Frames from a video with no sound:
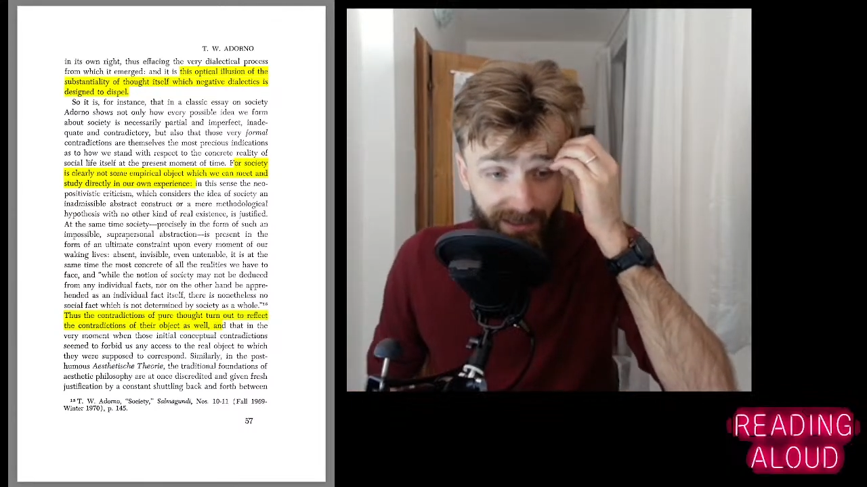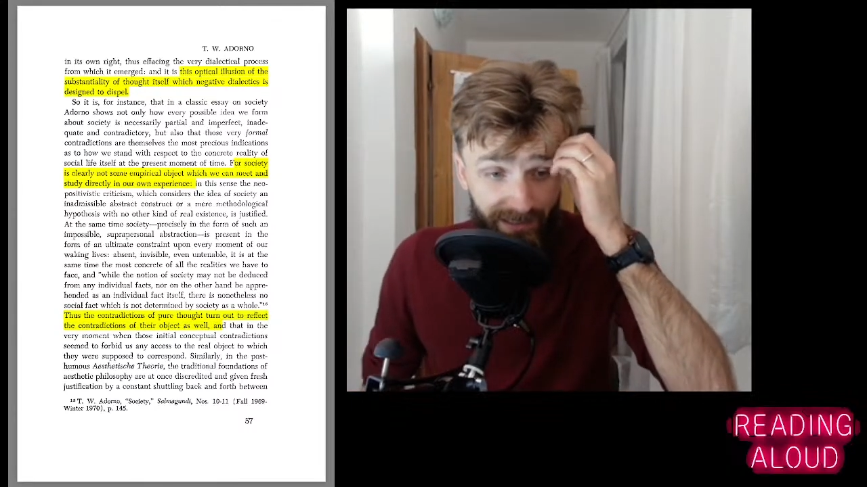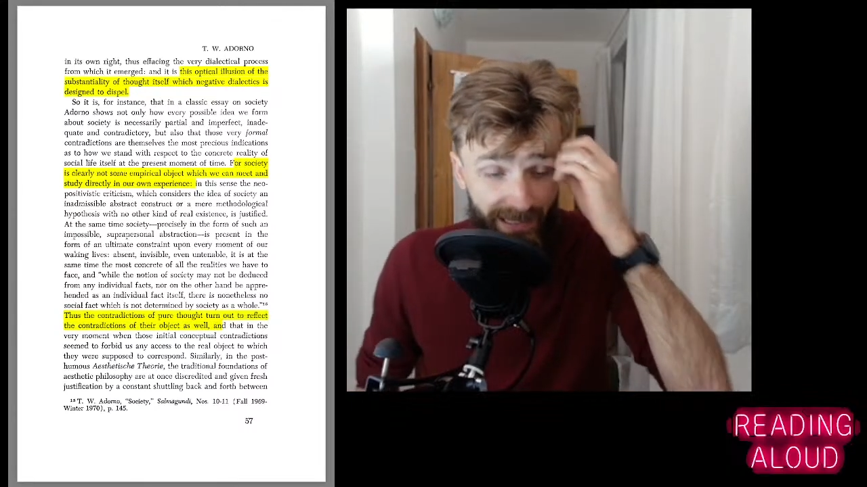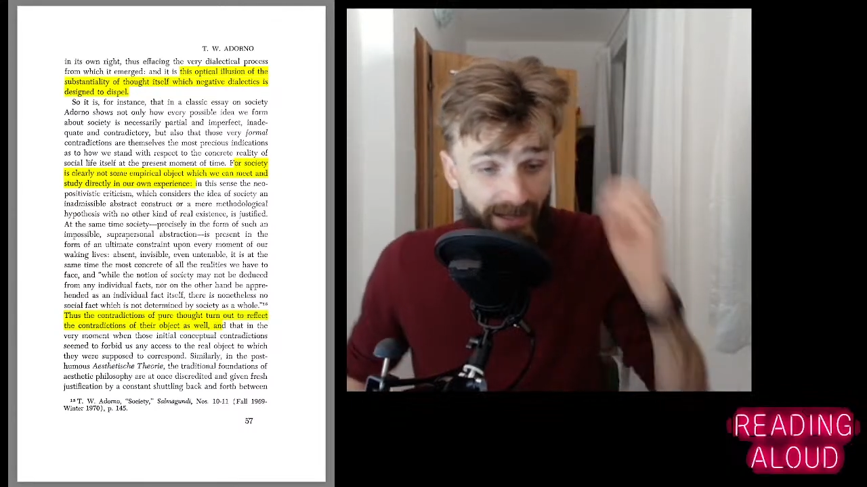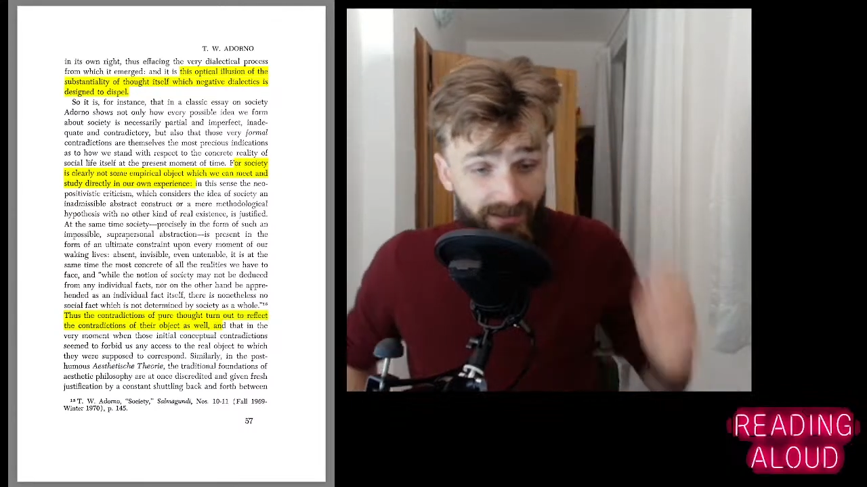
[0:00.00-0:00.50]

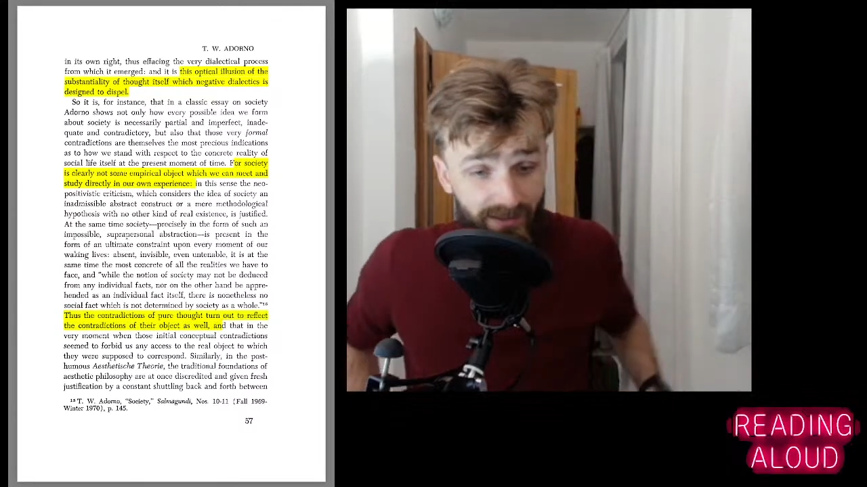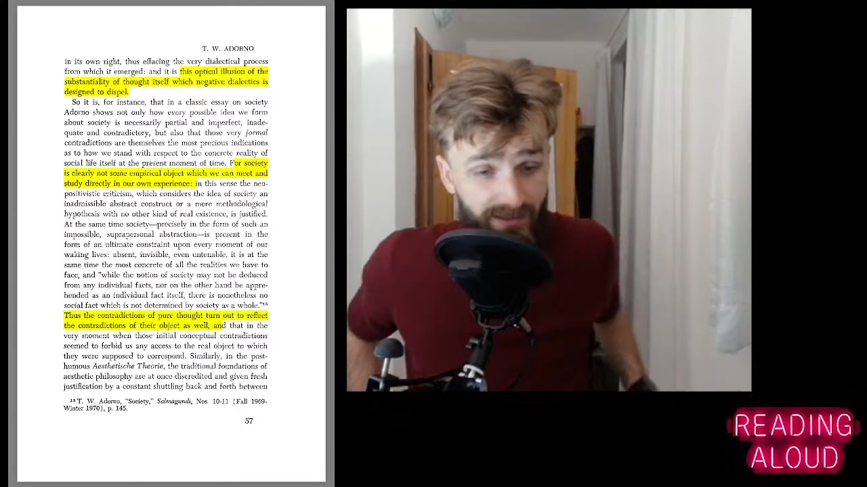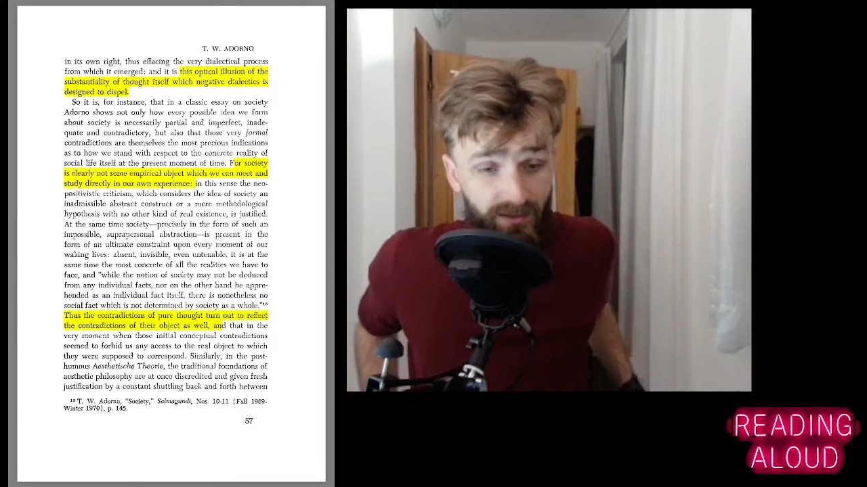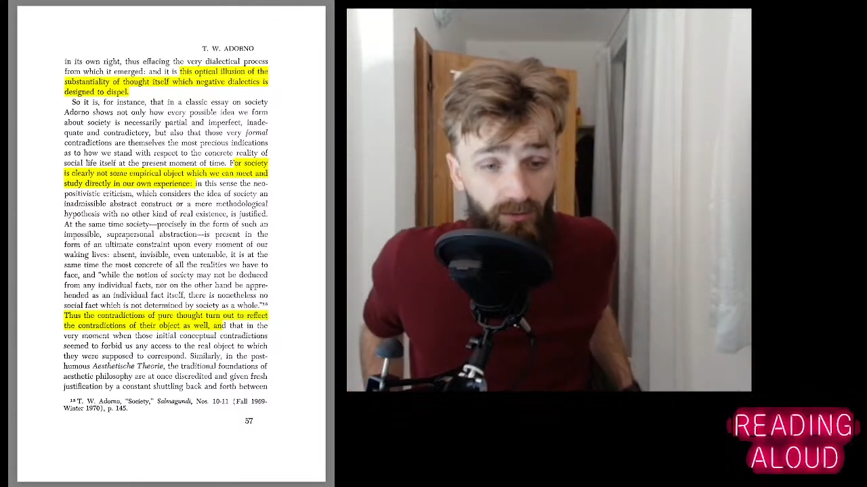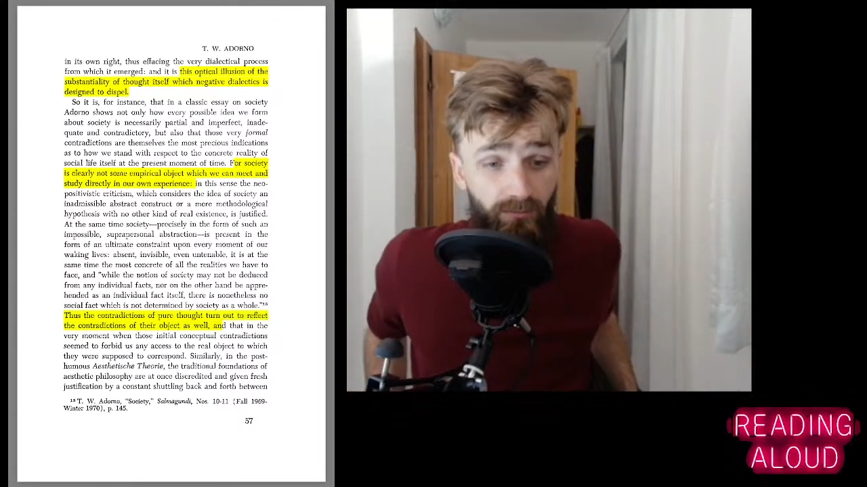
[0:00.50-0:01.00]
any access
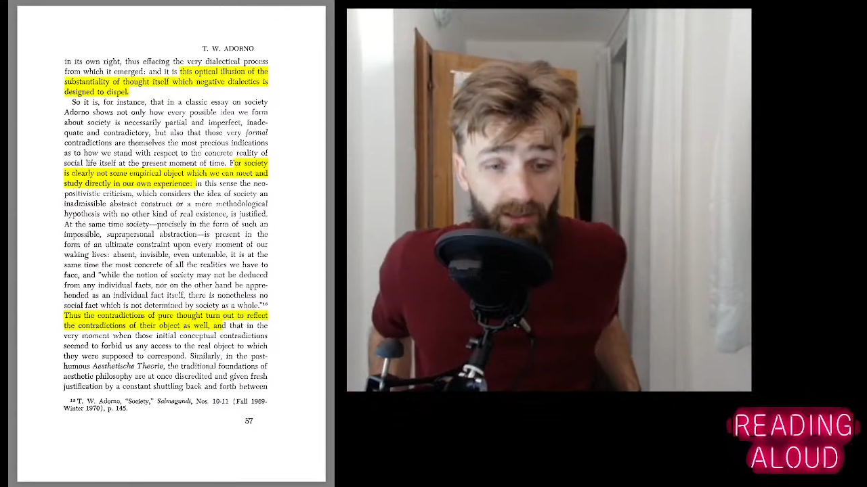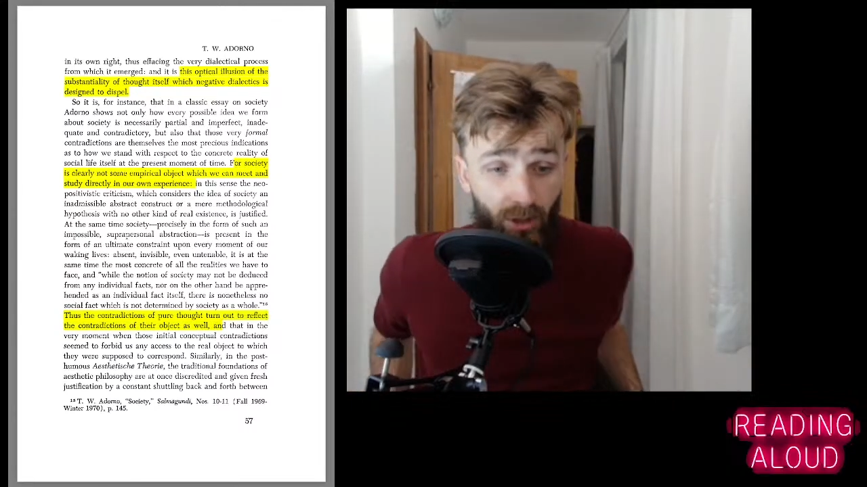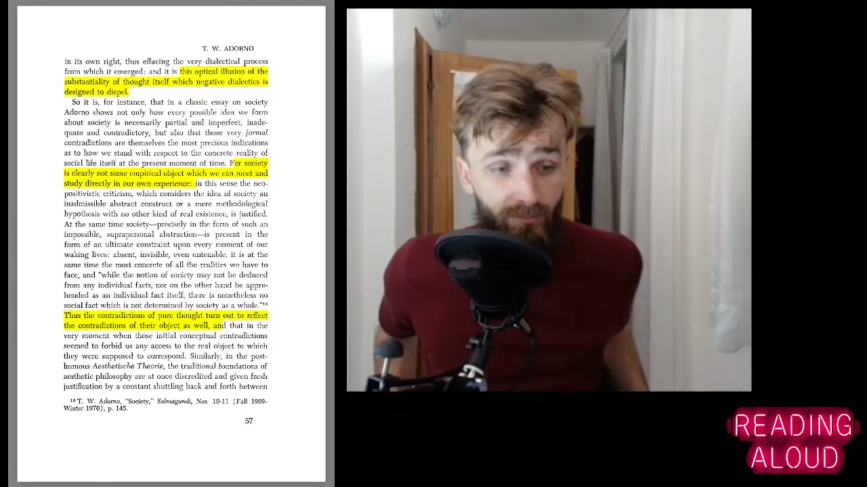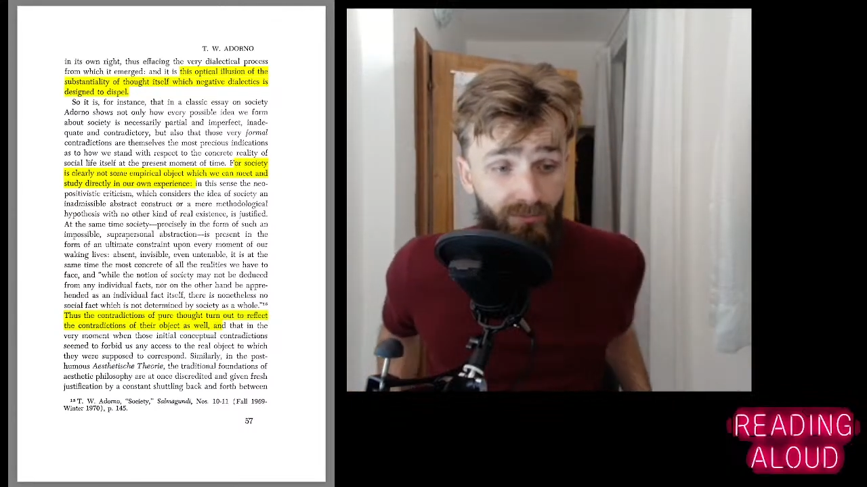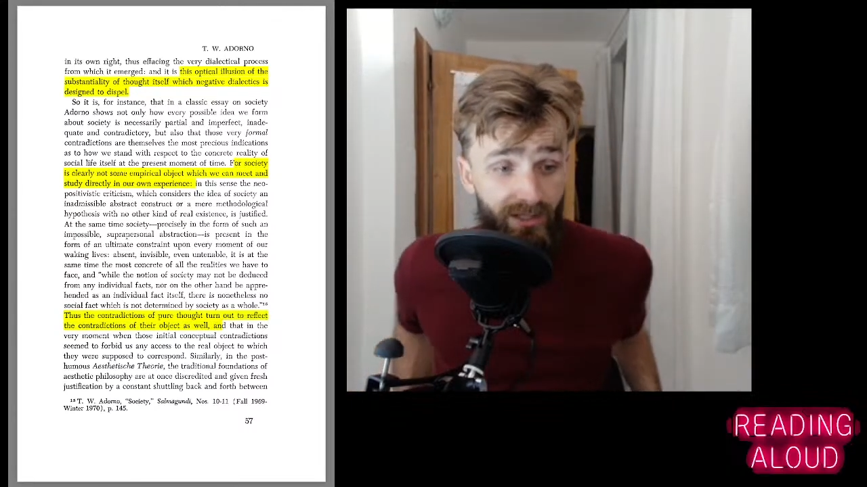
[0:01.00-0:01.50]
to the real
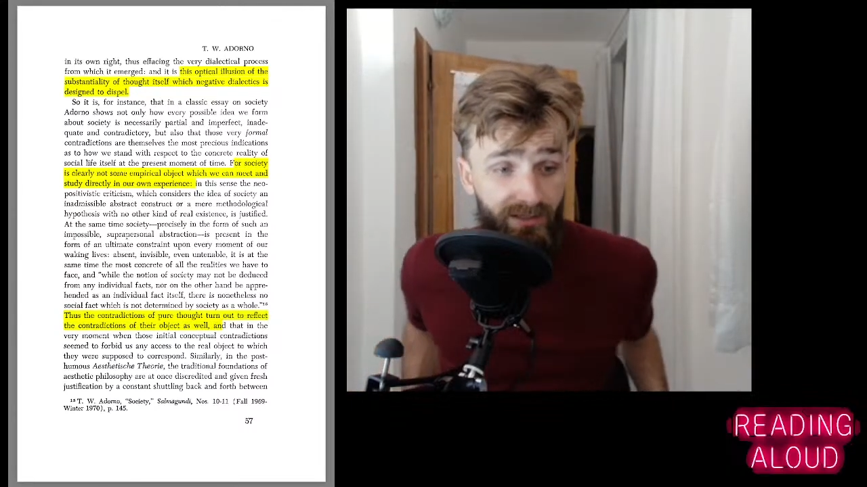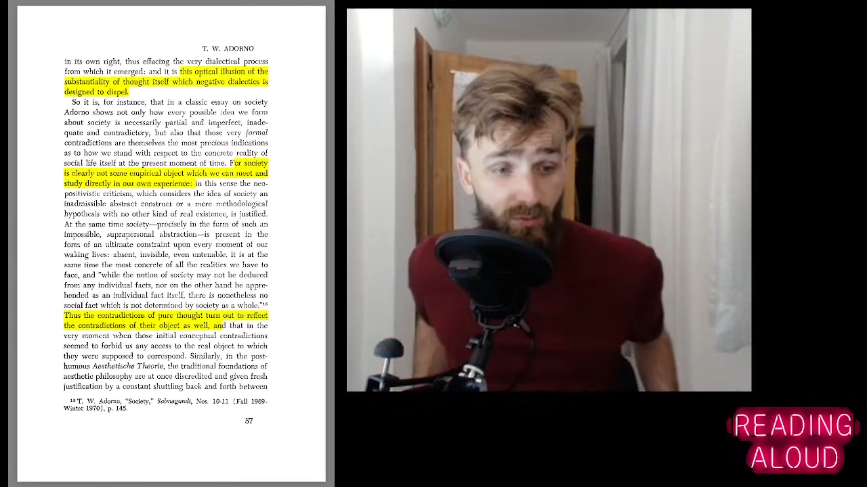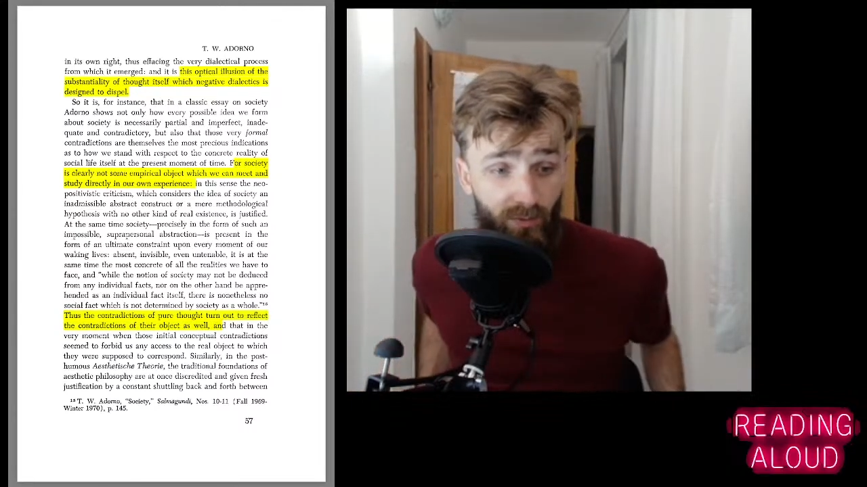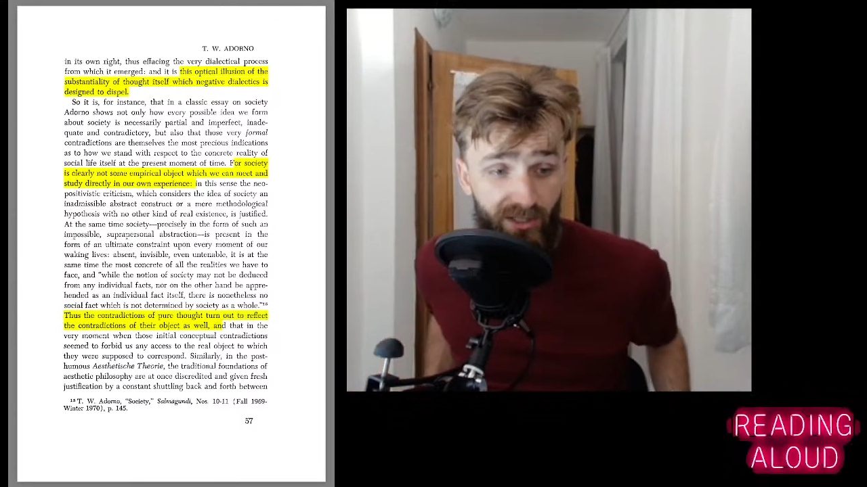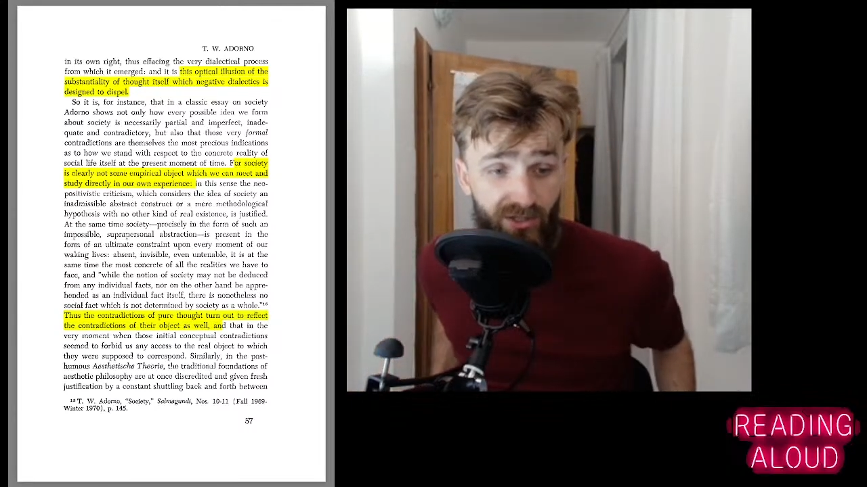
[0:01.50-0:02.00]
object to
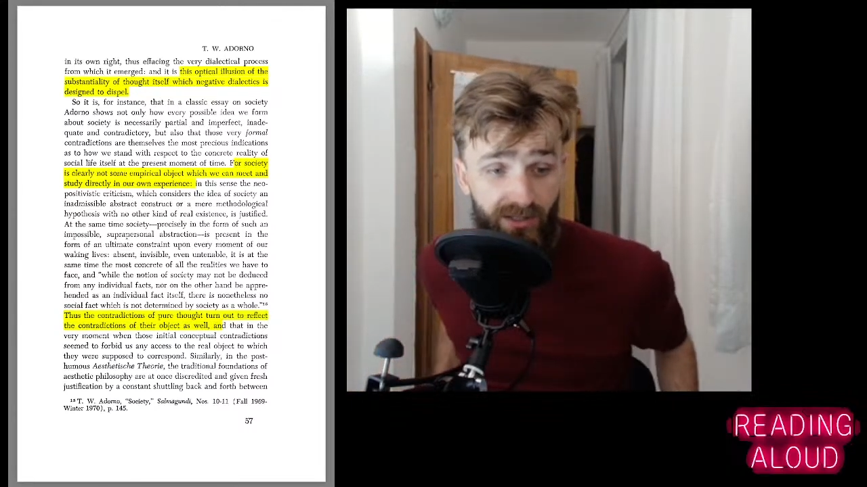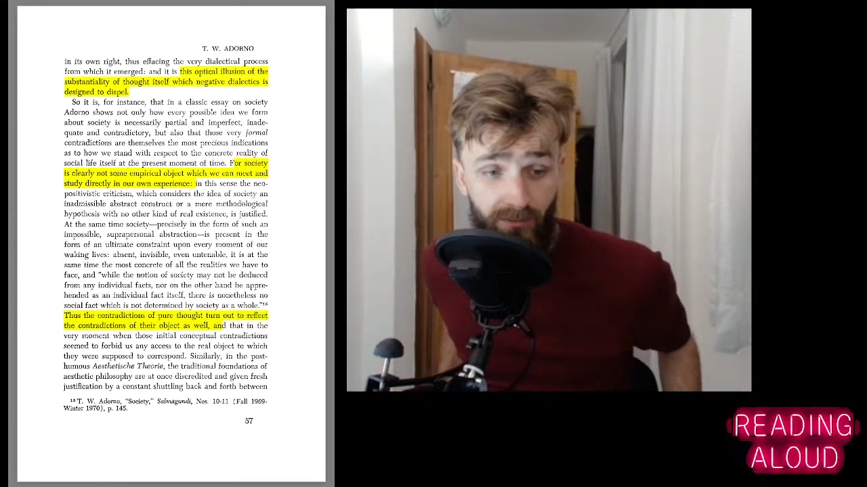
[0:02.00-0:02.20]
which they